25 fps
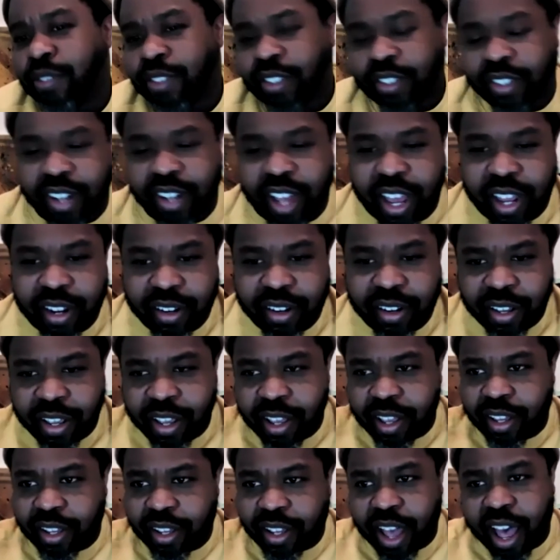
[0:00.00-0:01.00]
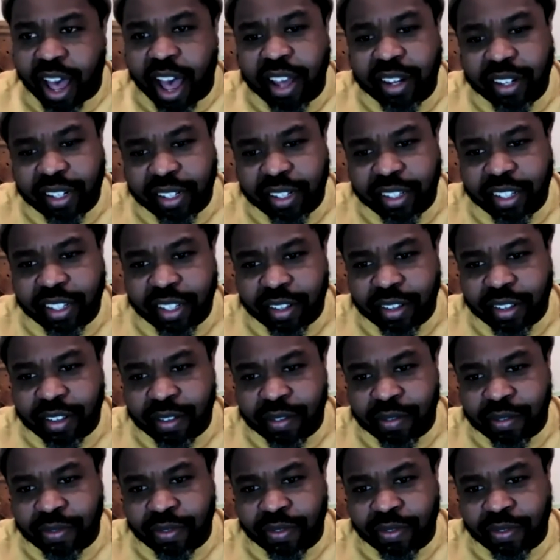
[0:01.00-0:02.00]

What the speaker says: It's not cognitive,